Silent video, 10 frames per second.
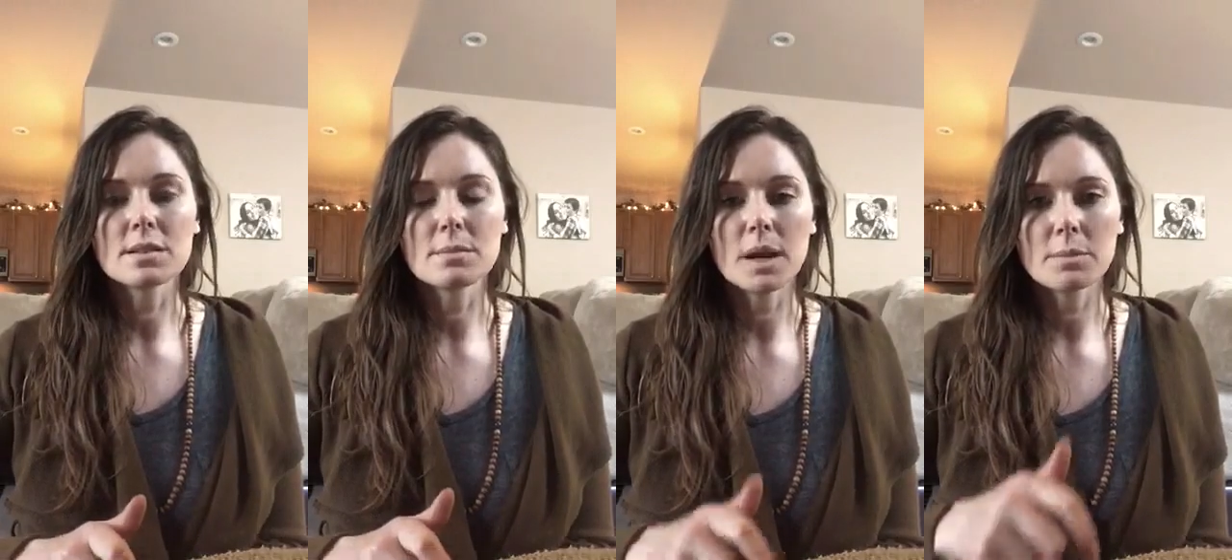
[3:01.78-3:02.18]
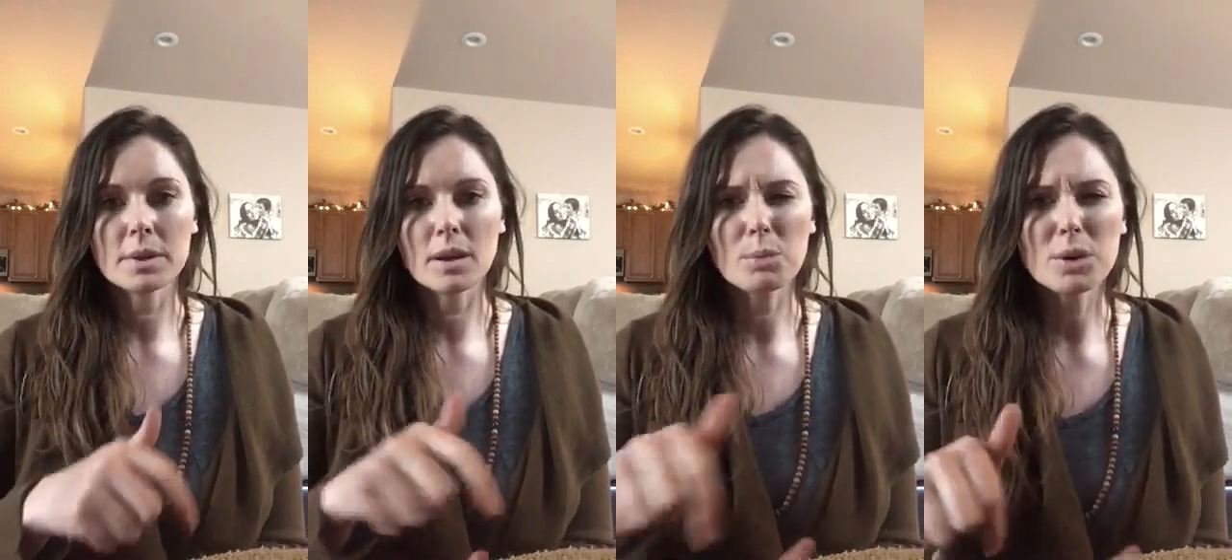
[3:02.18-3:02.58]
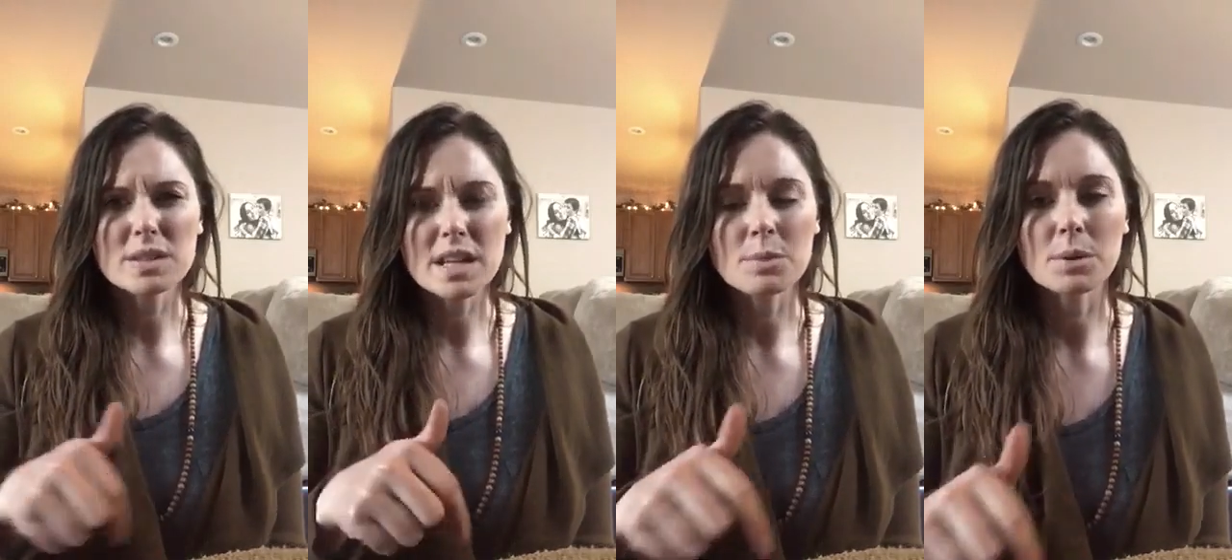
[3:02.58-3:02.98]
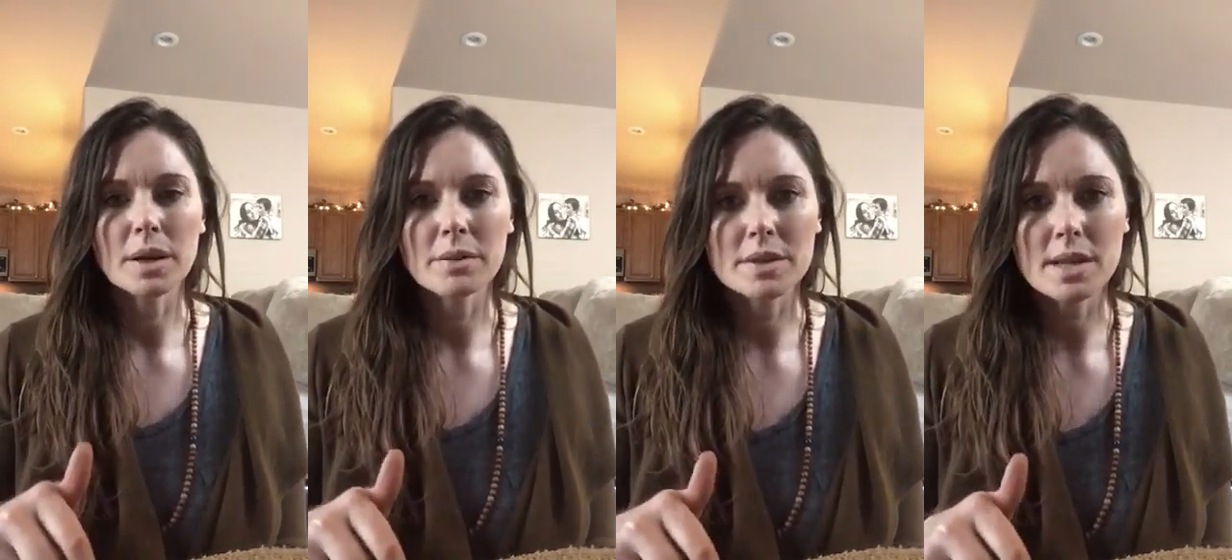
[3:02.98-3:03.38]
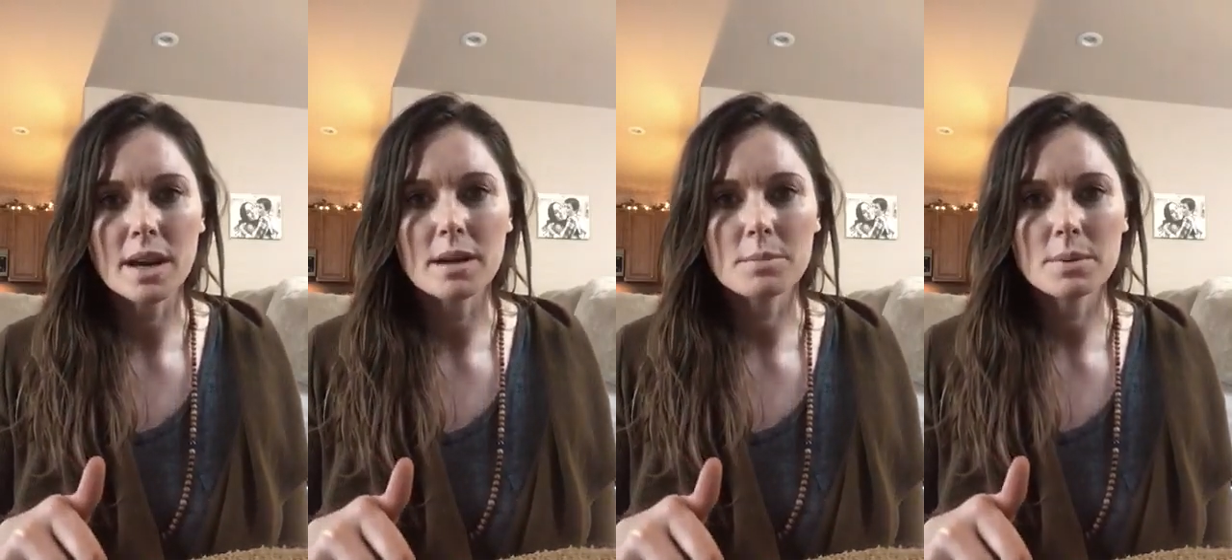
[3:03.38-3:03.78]
them up, and I'll put tape around the
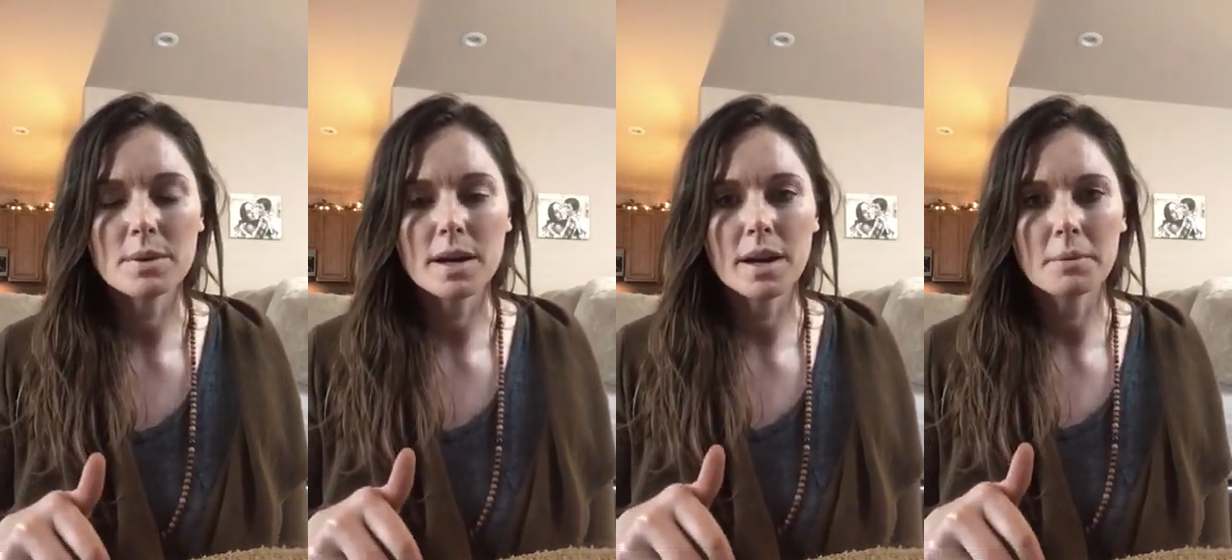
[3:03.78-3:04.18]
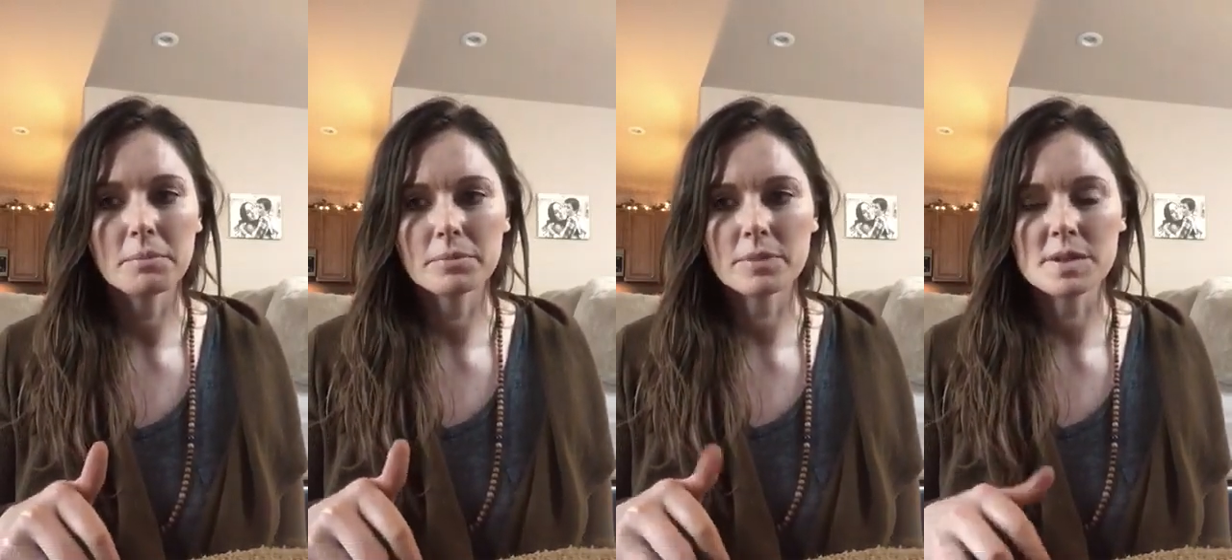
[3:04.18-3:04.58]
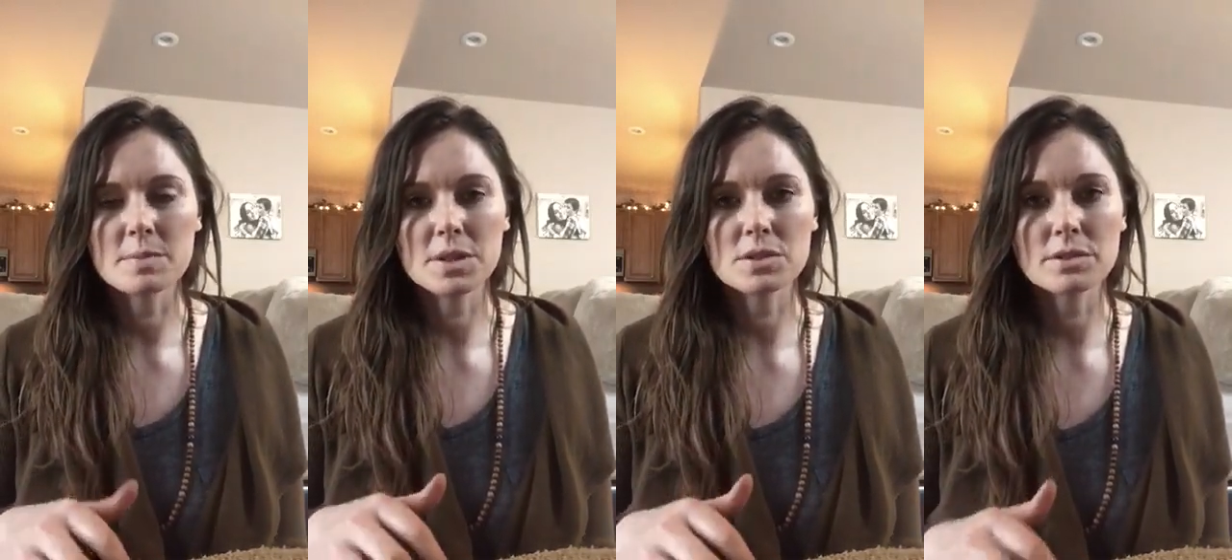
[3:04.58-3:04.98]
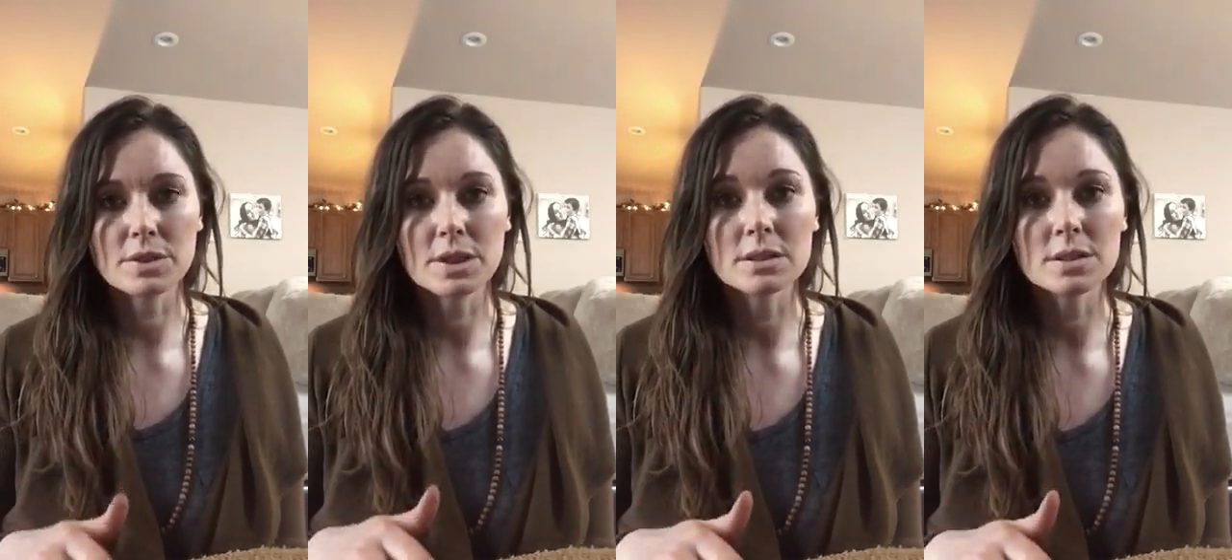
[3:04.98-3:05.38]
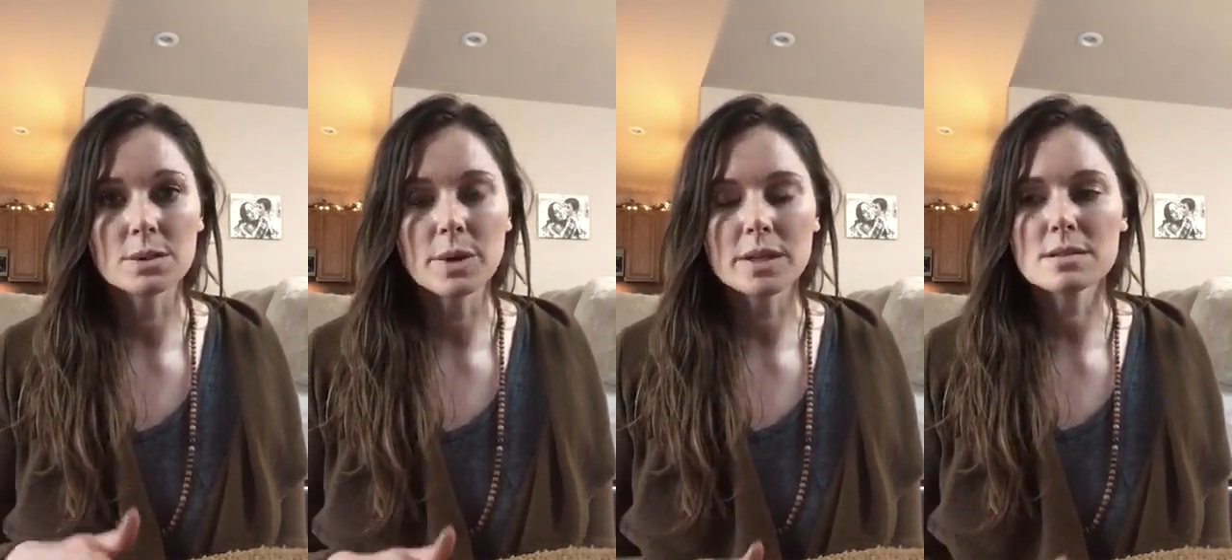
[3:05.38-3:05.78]
top, especially for the
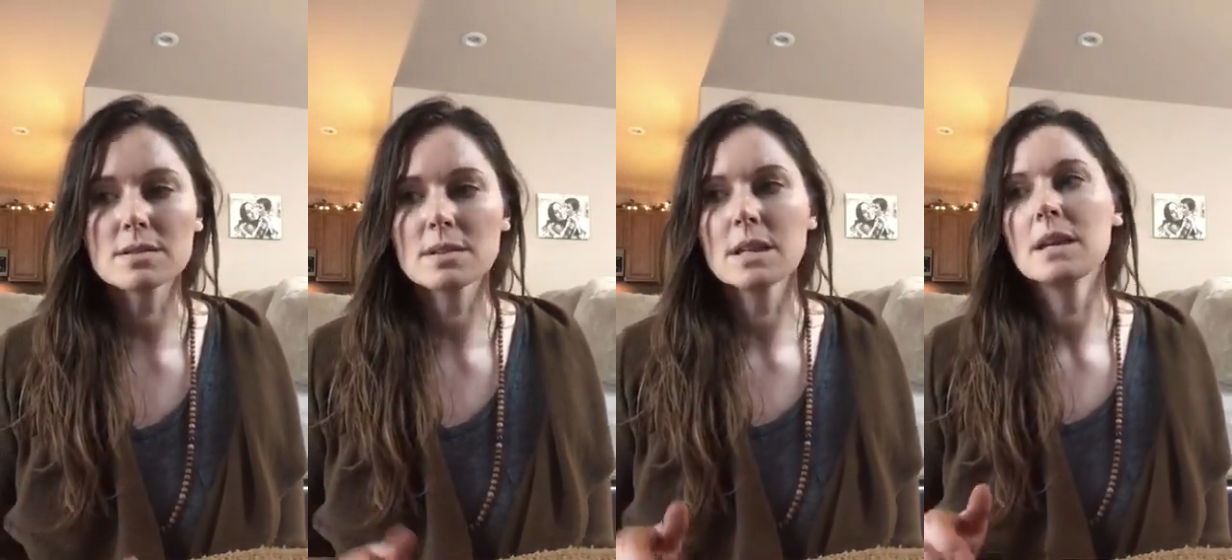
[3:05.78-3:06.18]
little ones.